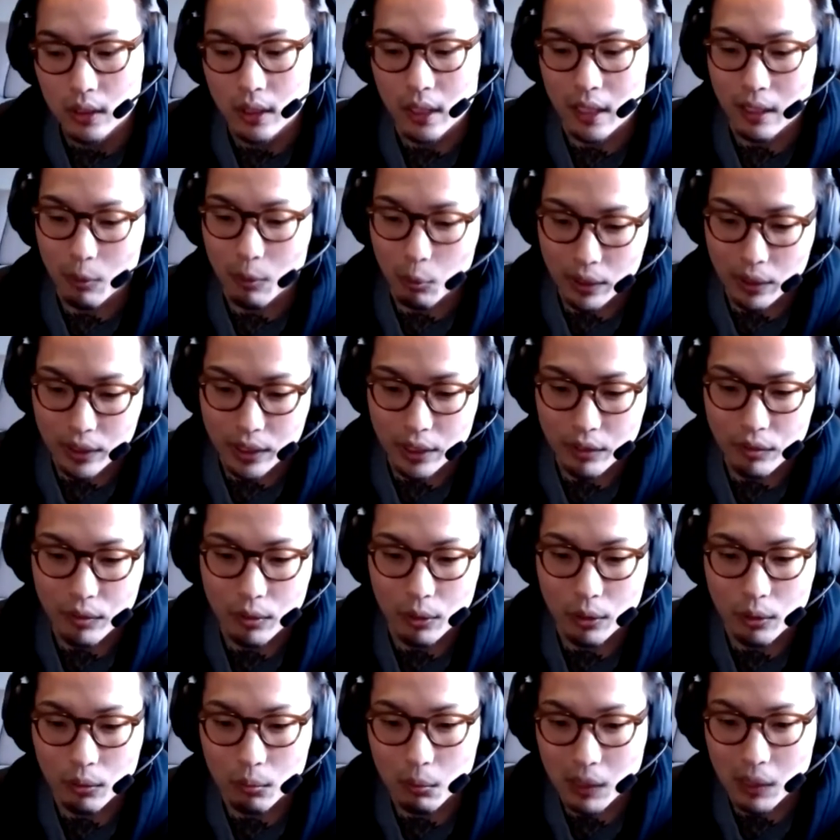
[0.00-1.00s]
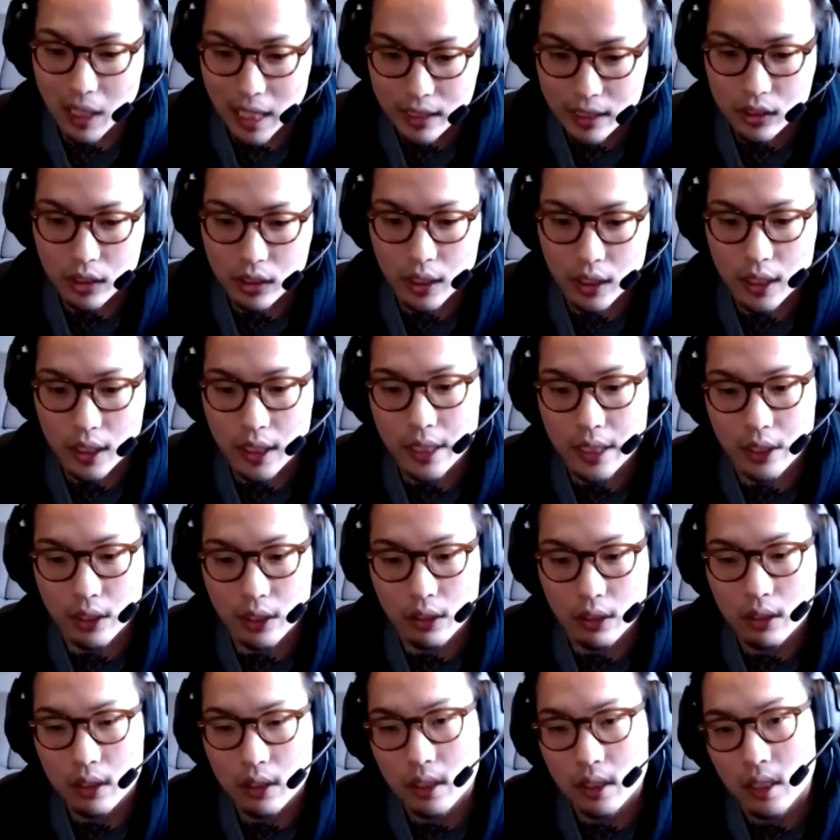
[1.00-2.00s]
Went there for less than a
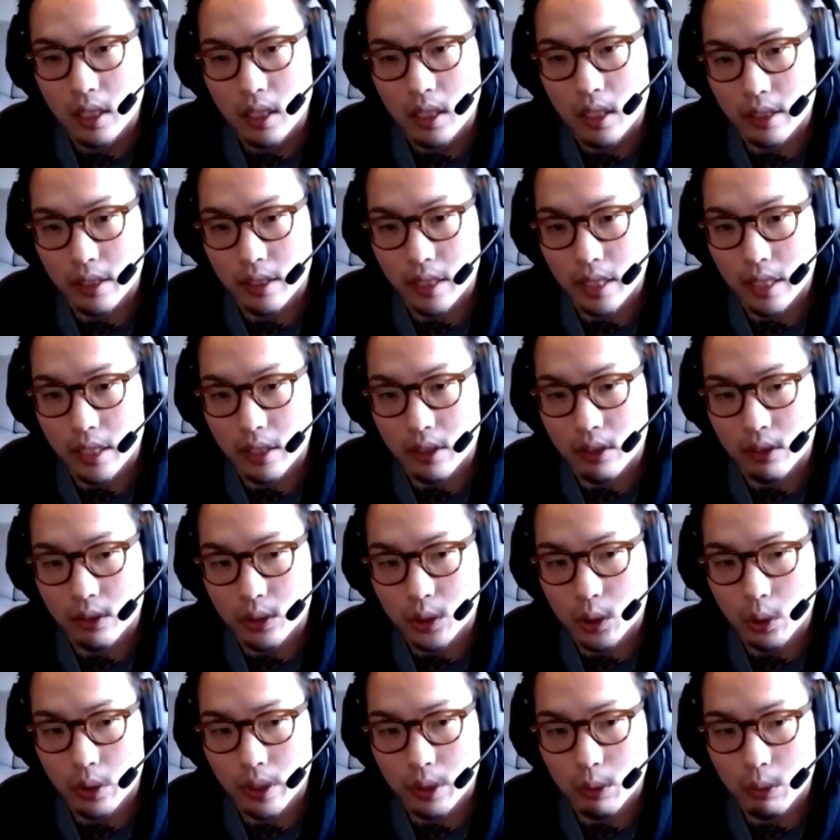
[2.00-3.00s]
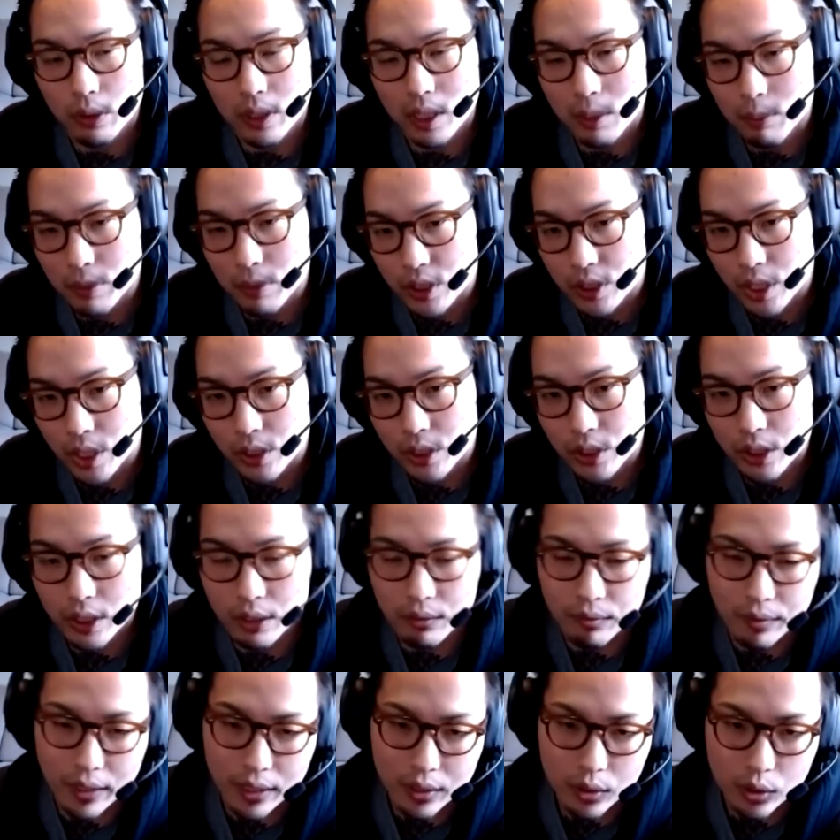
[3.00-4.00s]
year, and then joined with Image Engine in
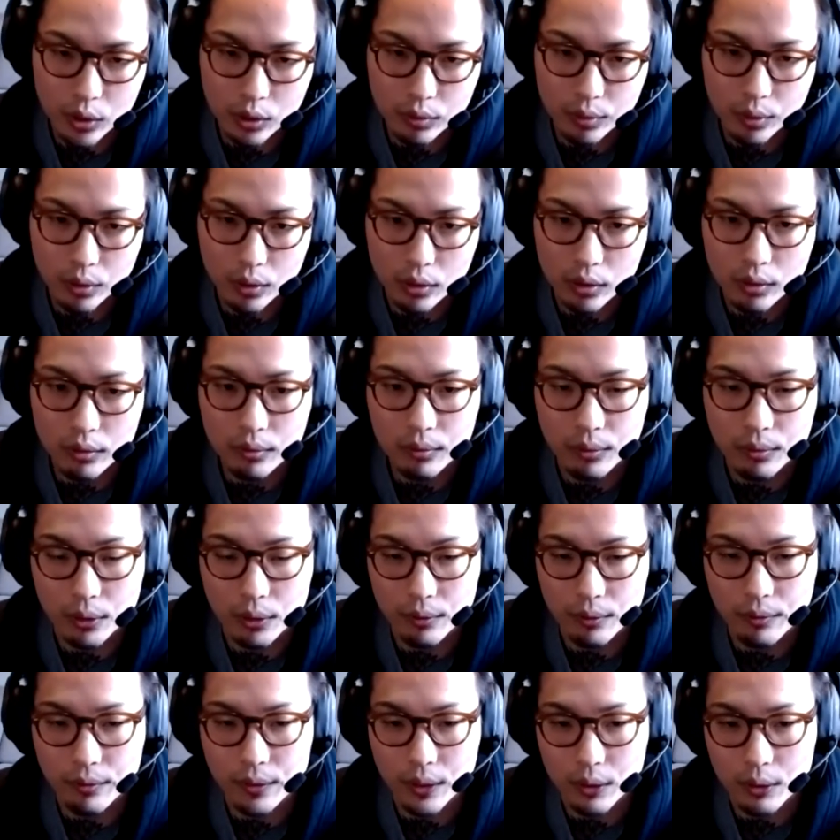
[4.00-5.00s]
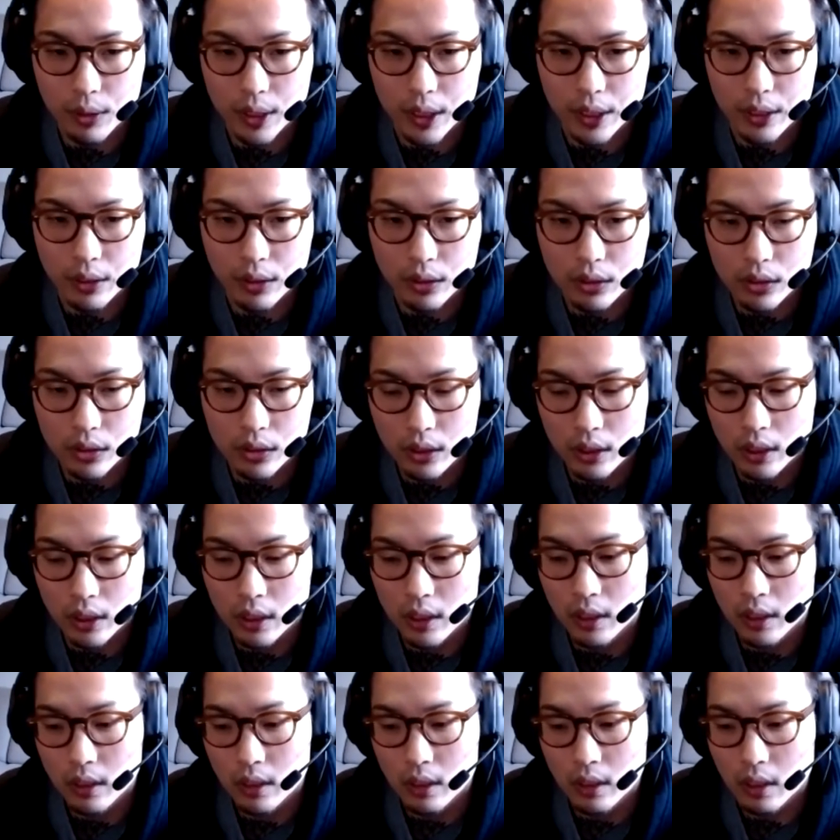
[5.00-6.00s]
Vancouver for a few years,
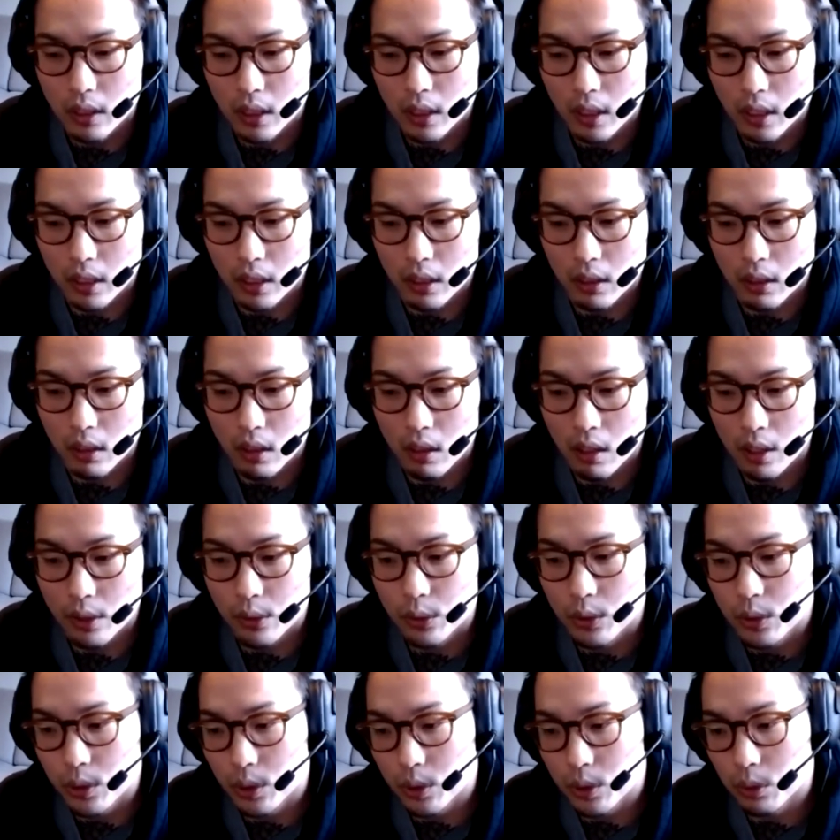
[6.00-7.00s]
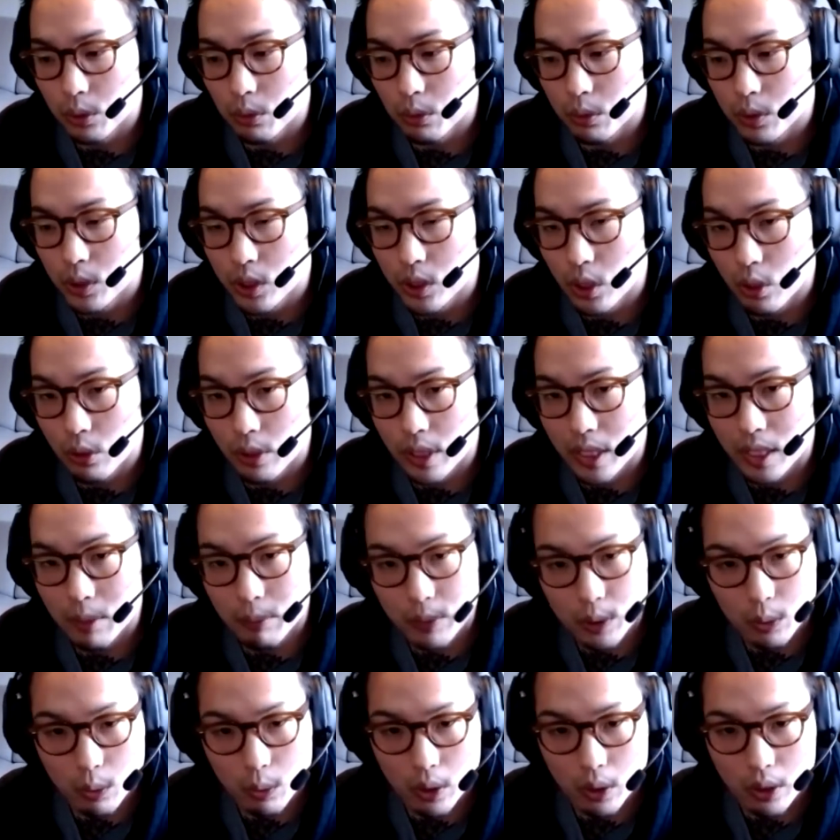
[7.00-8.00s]
uh, onto Sony
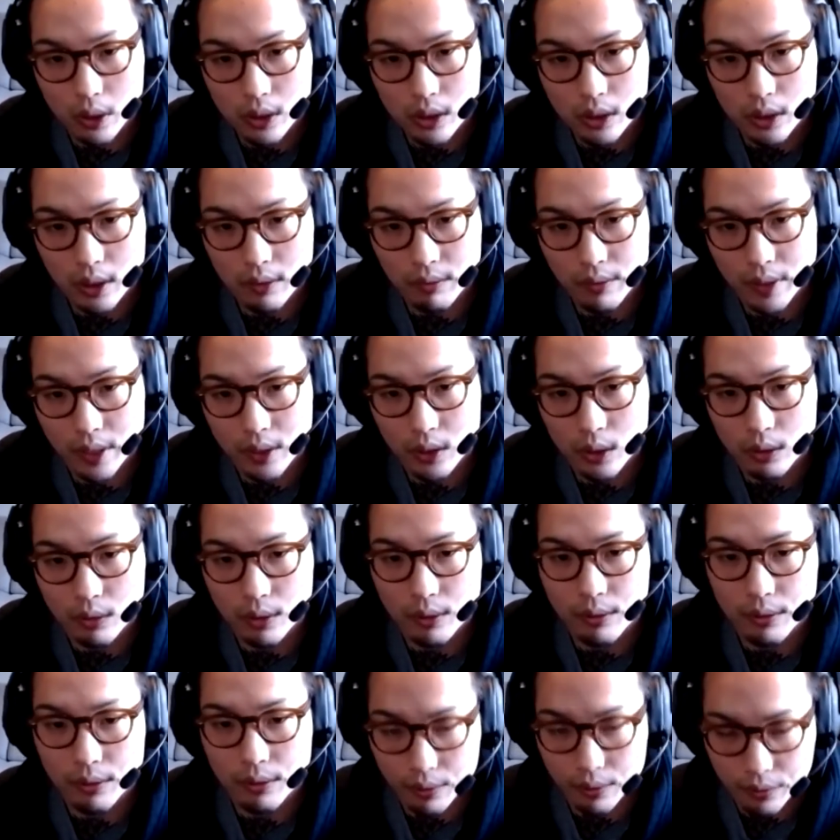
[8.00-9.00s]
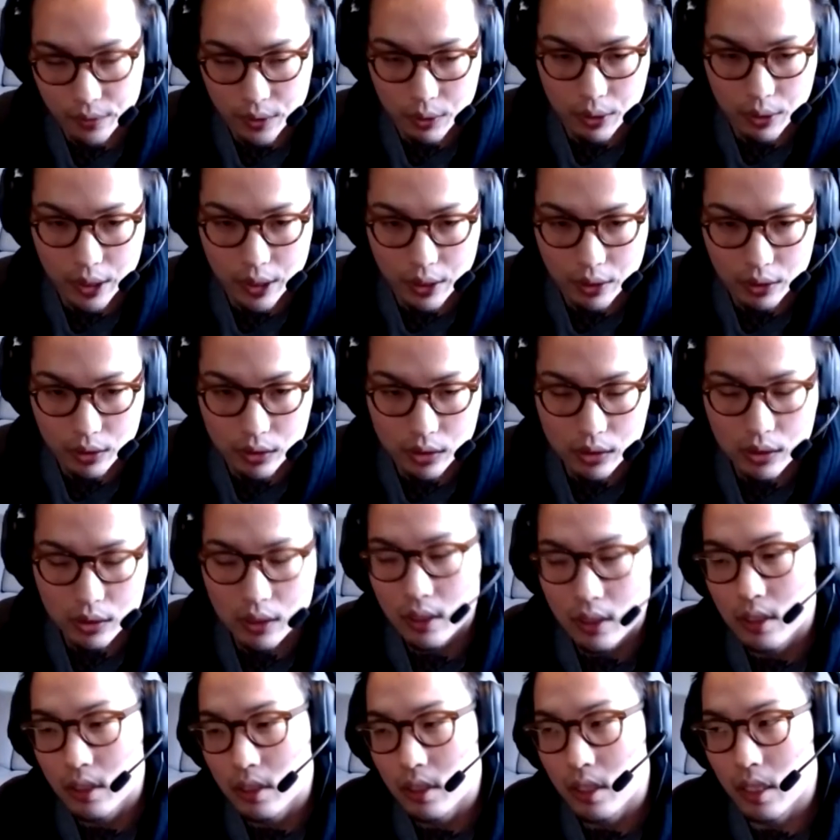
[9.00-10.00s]
ImageWorks in Vancouver for a few years,
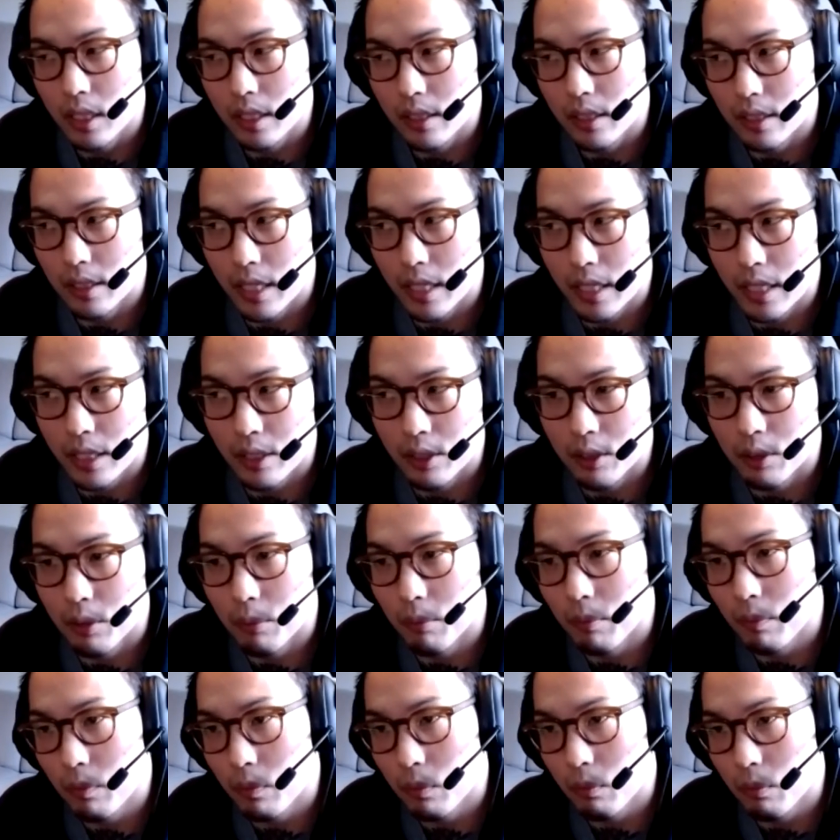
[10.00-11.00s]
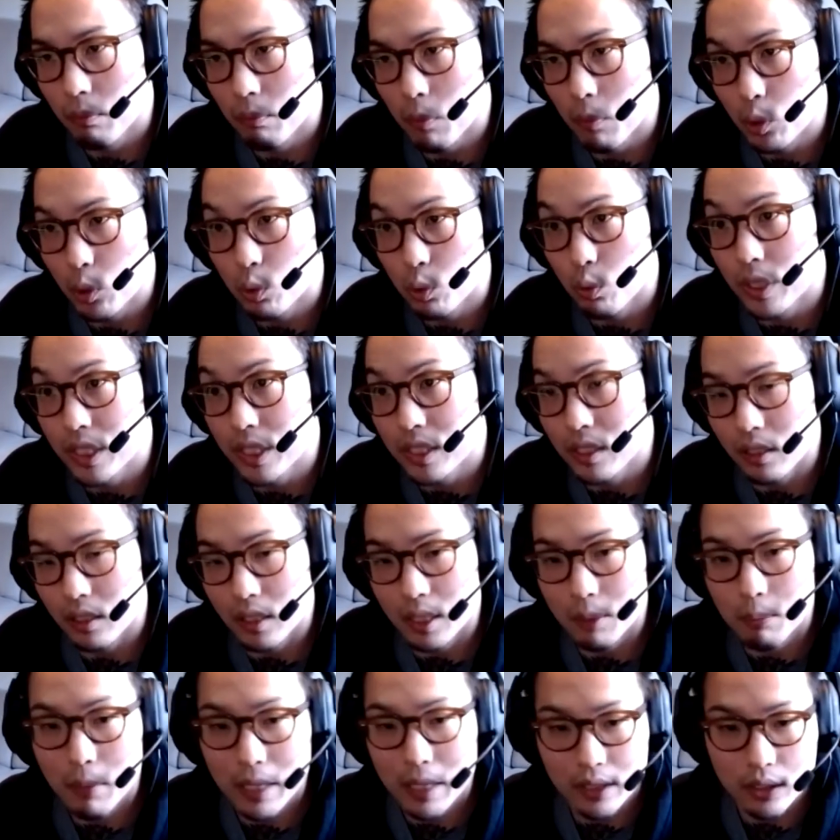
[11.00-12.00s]
and then most recently
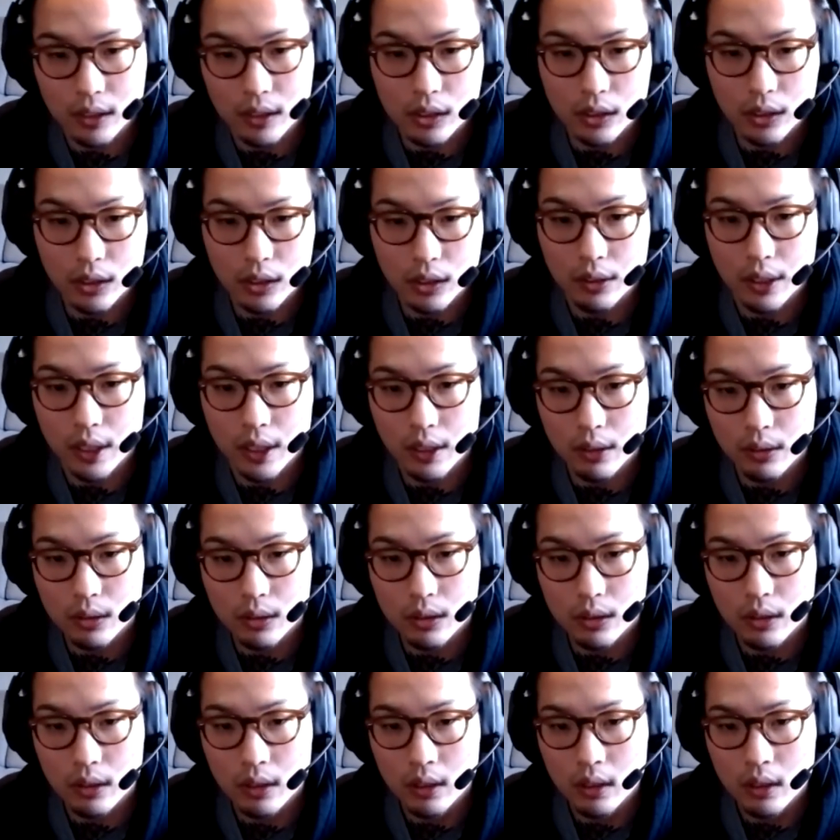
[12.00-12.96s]
Method Studios,